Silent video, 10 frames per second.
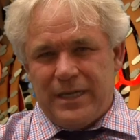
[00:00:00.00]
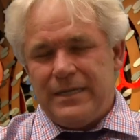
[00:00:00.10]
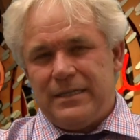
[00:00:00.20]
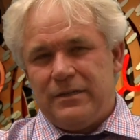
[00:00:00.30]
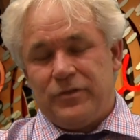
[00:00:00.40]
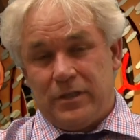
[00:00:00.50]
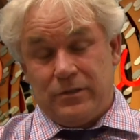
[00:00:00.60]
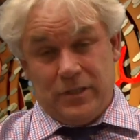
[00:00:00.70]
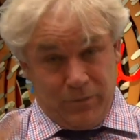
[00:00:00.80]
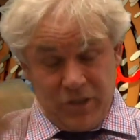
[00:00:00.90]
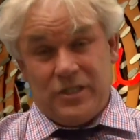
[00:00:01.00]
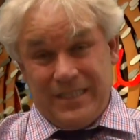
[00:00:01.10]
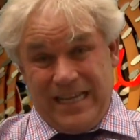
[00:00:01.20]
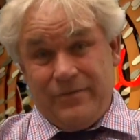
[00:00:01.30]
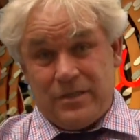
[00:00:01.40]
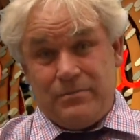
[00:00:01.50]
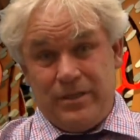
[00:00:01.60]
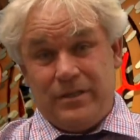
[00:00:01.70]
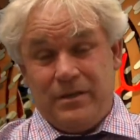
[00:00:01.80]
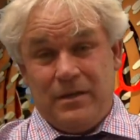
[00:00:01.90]
any difficulty, which is
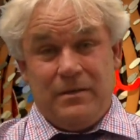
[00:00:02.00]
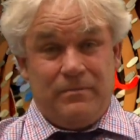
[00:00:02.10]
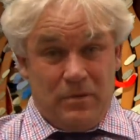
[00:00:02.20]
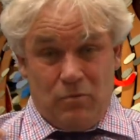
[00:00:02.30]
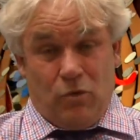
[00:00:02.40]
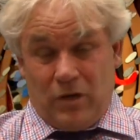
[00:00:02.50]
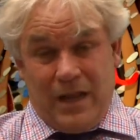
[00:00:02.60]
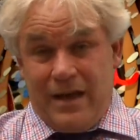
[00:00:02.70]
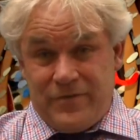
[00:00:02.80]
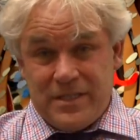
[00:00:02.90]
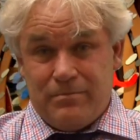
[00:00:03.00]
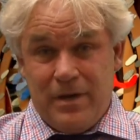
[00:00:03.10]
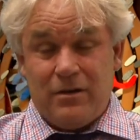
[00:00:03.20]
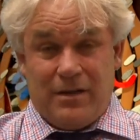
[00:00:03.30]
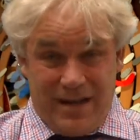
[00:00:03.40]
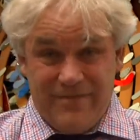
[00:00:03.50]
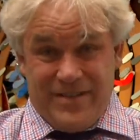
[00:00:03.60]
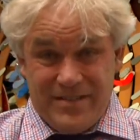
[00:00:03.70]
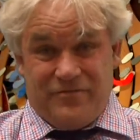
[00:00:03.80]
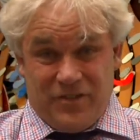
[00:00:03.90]
inevitably what life is about. Life
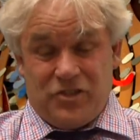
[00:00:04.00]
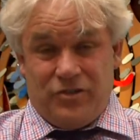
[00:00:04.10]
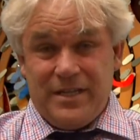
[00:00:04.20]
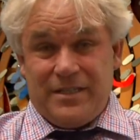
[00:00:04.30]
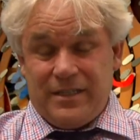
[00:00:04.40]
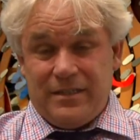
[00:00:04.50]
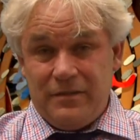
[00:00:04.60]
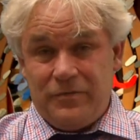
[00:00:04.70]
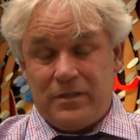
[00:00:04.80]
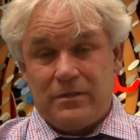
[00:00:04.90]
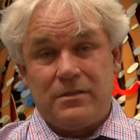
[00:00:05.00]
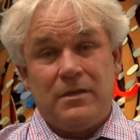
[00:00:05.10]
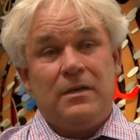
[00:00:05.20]
is frustrating and difficult.